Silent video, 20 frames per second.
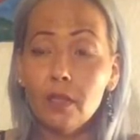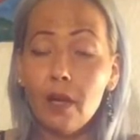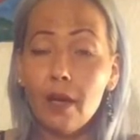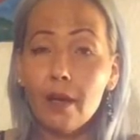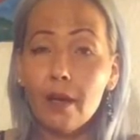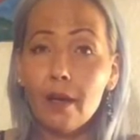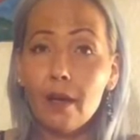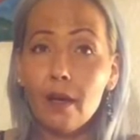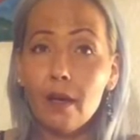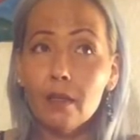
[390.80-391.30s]

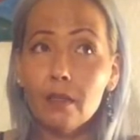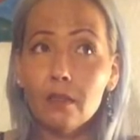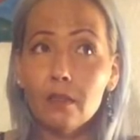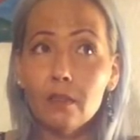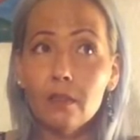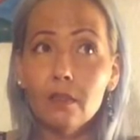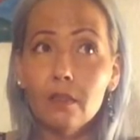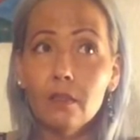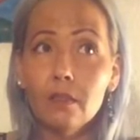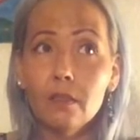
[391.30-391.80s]
I can't,
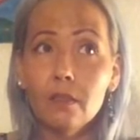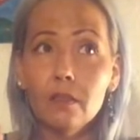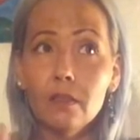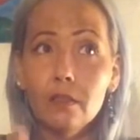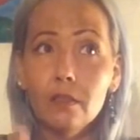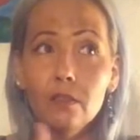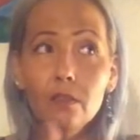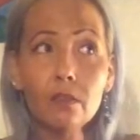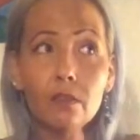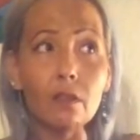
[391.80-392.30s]

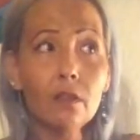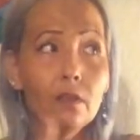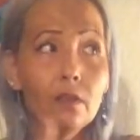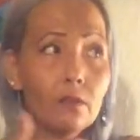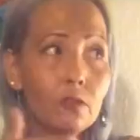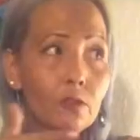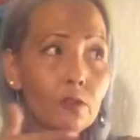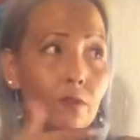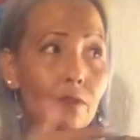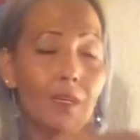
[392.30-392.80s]
you
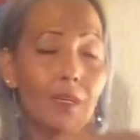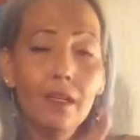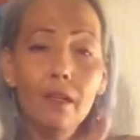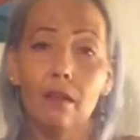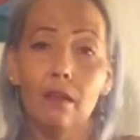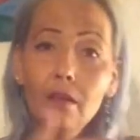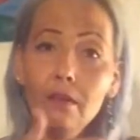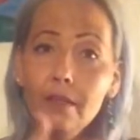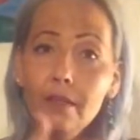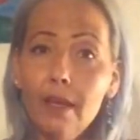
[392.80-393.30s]
know,
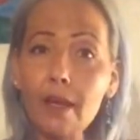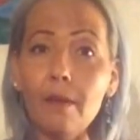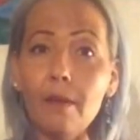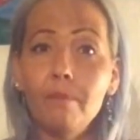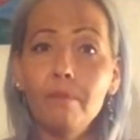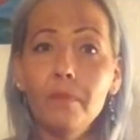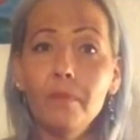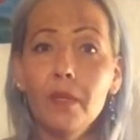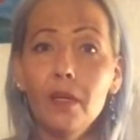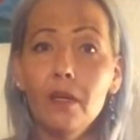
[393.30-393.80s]
drill. Yeah,
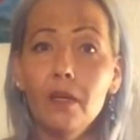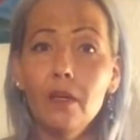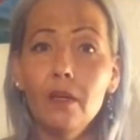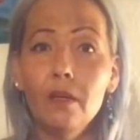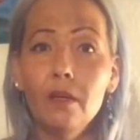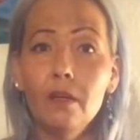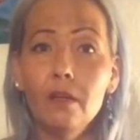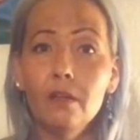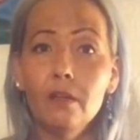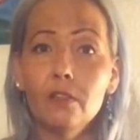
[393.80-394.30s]

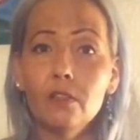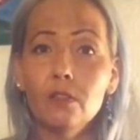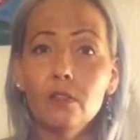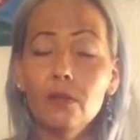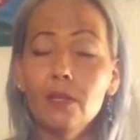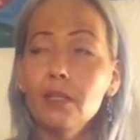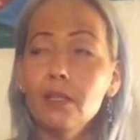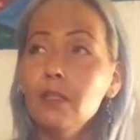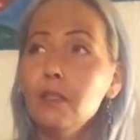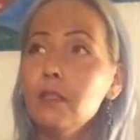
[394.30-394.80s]
so
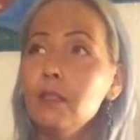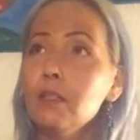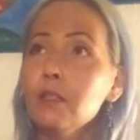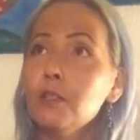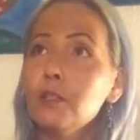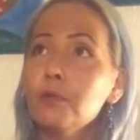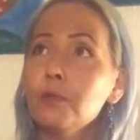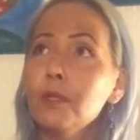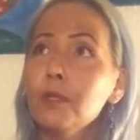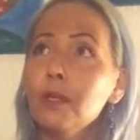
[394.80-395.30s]
I need a
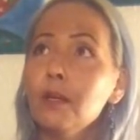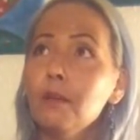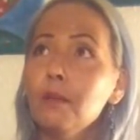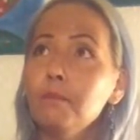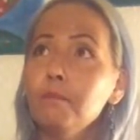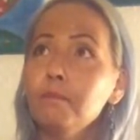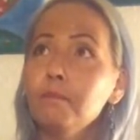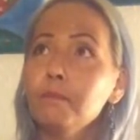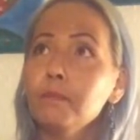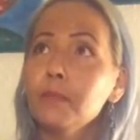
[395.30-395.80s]
driller.
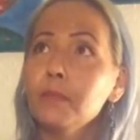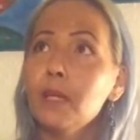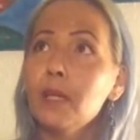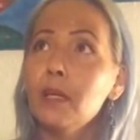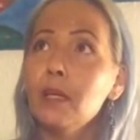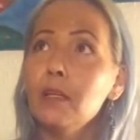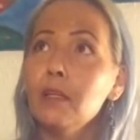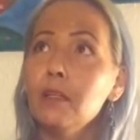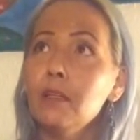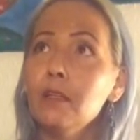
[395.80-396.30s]

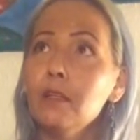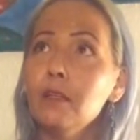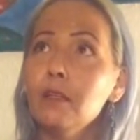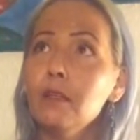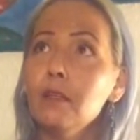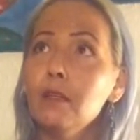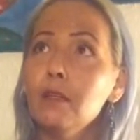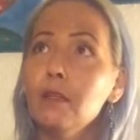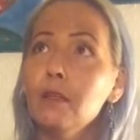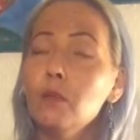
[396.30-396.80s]
And
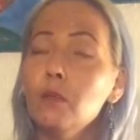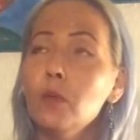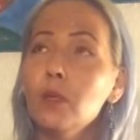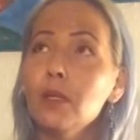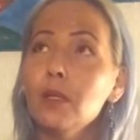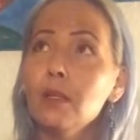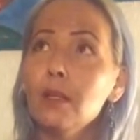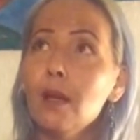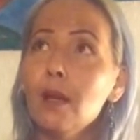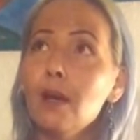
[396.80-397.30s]

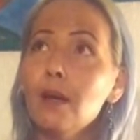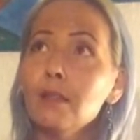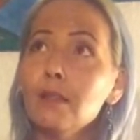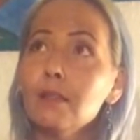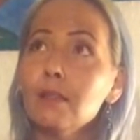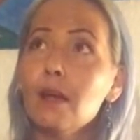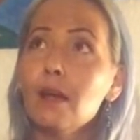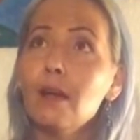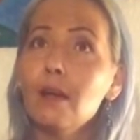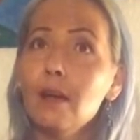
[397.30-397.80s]
when
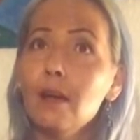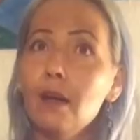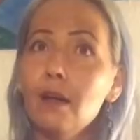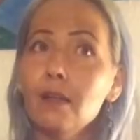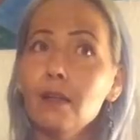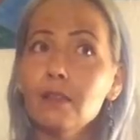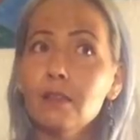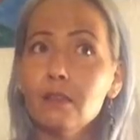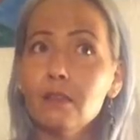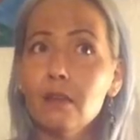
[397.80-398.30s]
last I
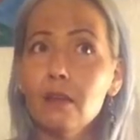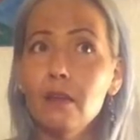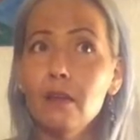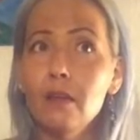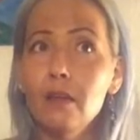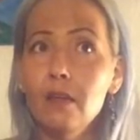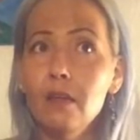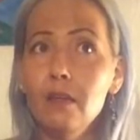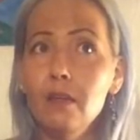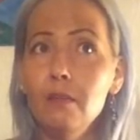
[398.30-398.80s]
asked
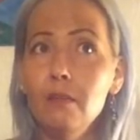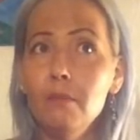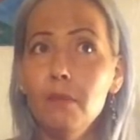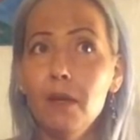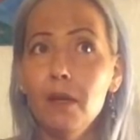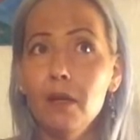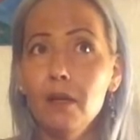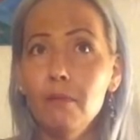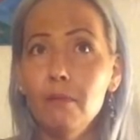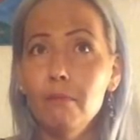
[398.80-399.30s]
a
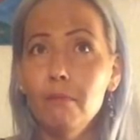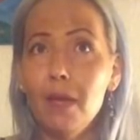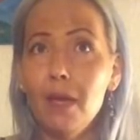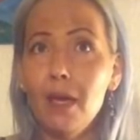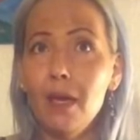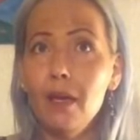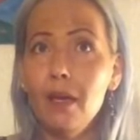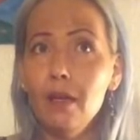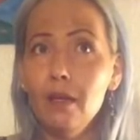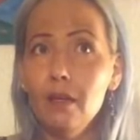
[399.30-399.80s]

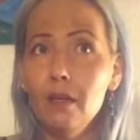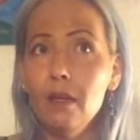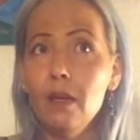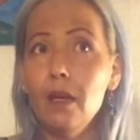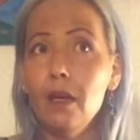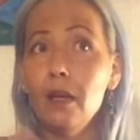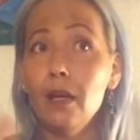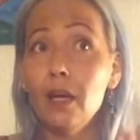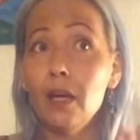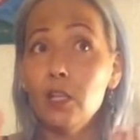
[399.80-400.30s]
man,
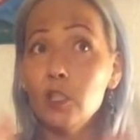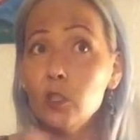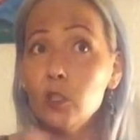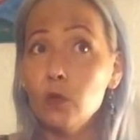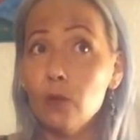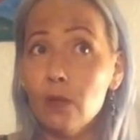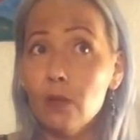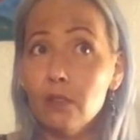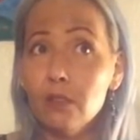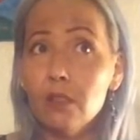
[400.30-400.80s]
and I
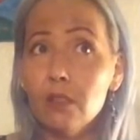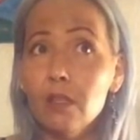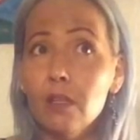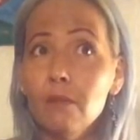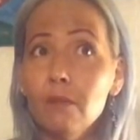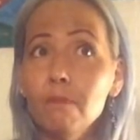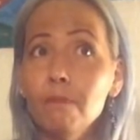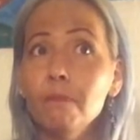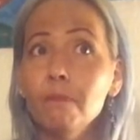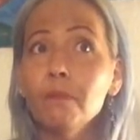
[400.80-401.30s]
trusted
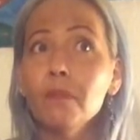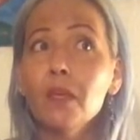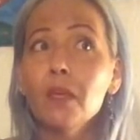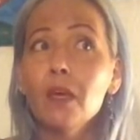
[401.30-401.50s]
him,